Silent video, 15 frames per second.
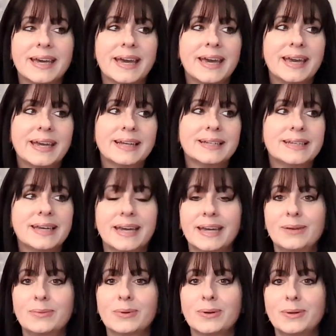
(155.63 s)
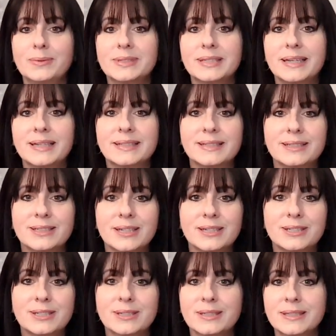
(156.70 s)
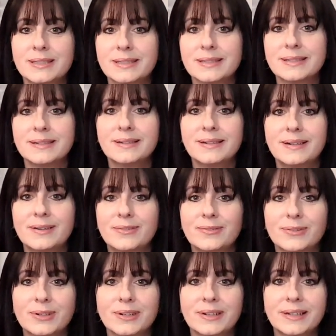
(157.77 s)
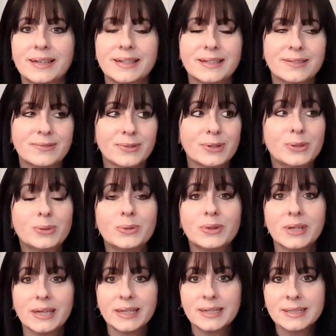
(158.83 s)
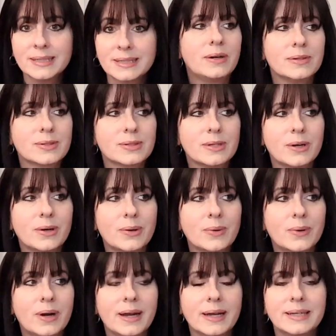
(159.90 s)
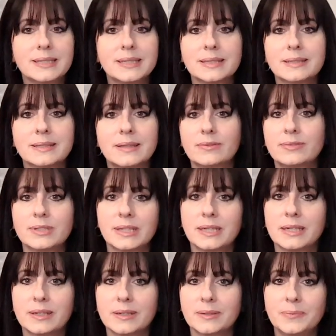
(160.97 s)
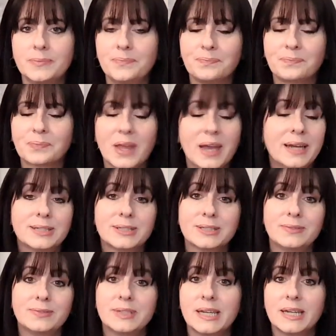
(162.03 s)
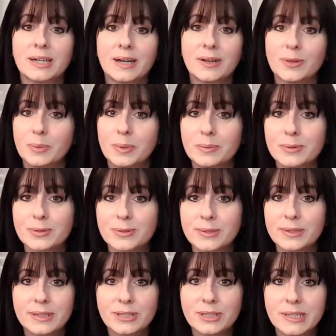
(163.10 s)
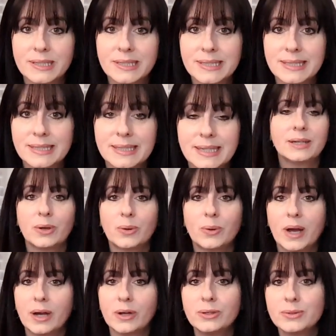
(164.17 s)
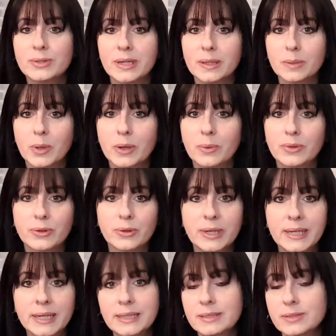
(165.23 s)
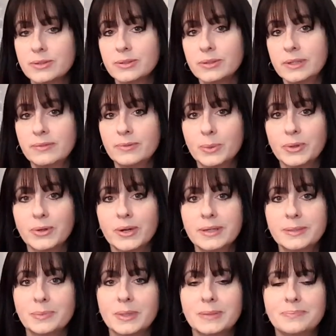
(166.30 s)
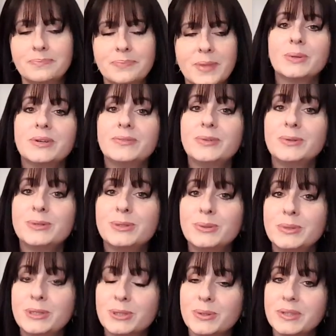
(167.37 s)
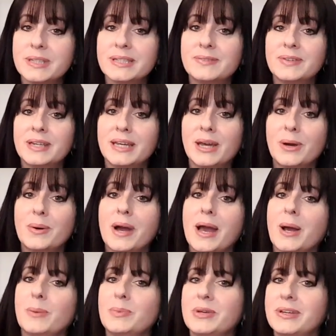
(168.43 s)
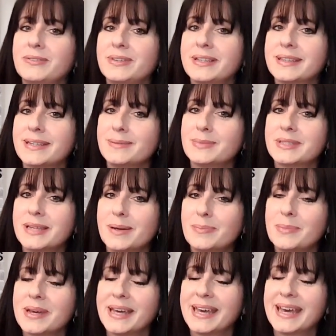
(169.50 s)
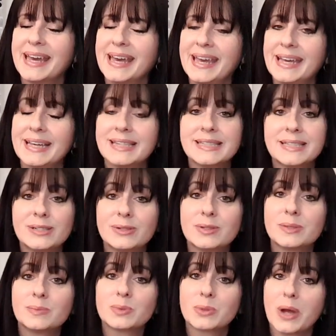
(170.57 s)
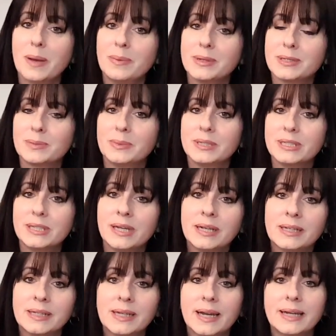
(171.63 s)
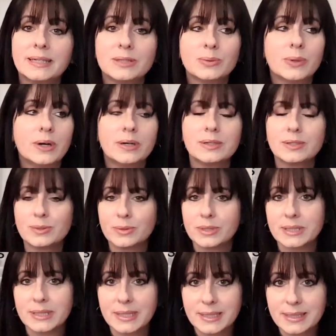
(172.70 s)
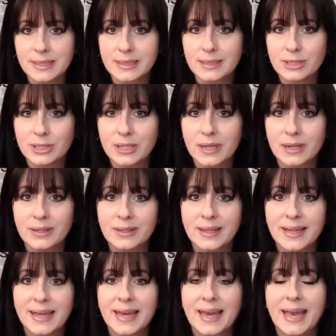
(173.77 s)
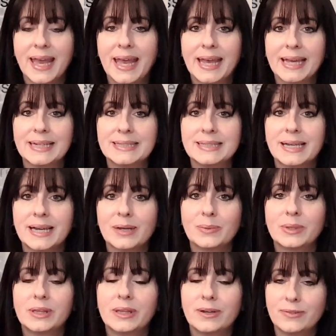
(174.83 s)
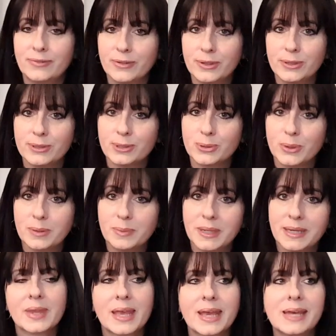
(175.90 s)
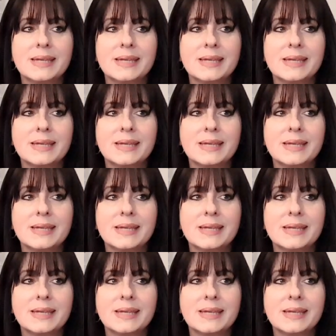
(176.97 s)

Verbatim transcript: And hey, we're always taking suggestions for new things. Also, I just love to hear other people's traditions, you know, how you celebrate with your kids or even with your husband. If you do enjoy this video, I hope you give it a thumbs up and consider subscribing to my channel. I do all sorts of things on this channel, and I would love for you to join me.